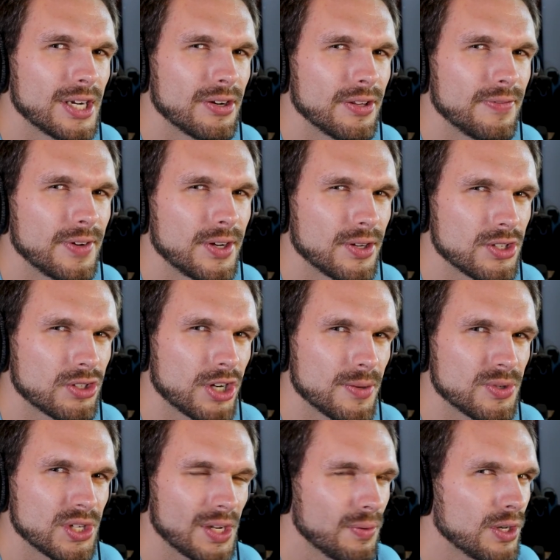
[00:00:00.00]
down in the video
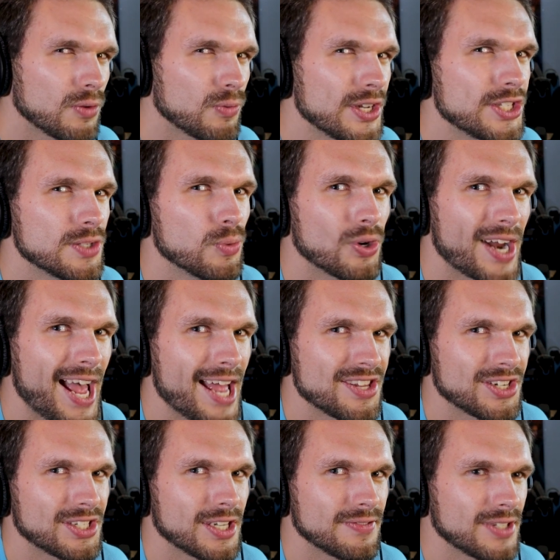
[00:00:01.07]
description. I want to read some more
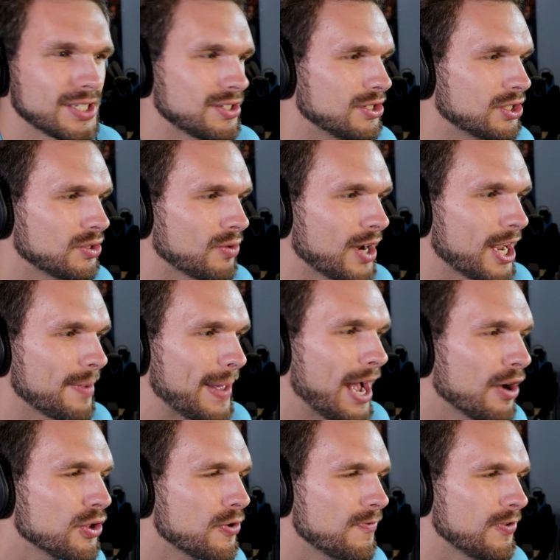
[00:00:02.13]
adjectives that describe
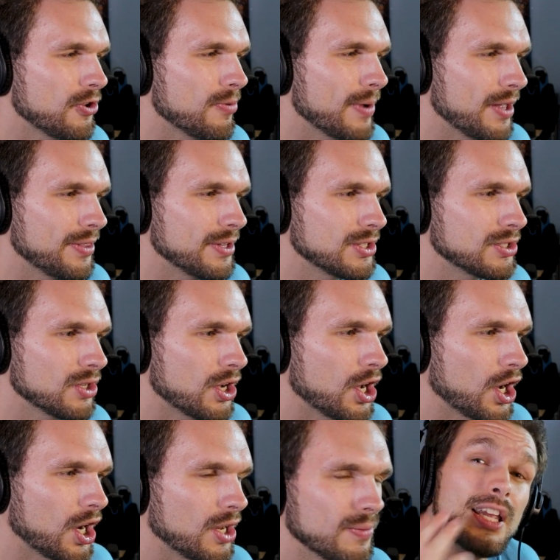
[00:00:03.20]
how you feel about this
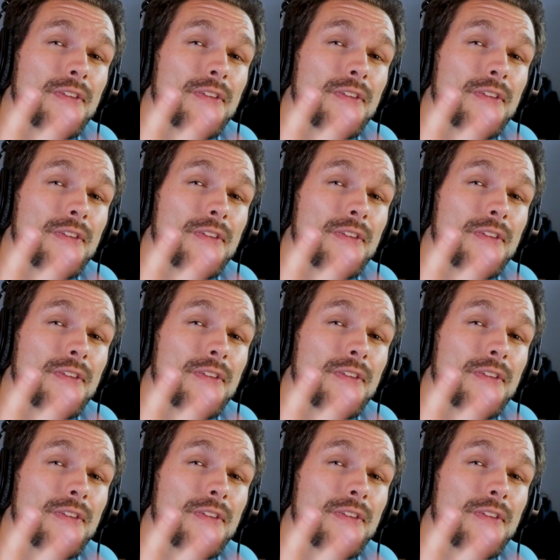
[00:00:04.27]
song.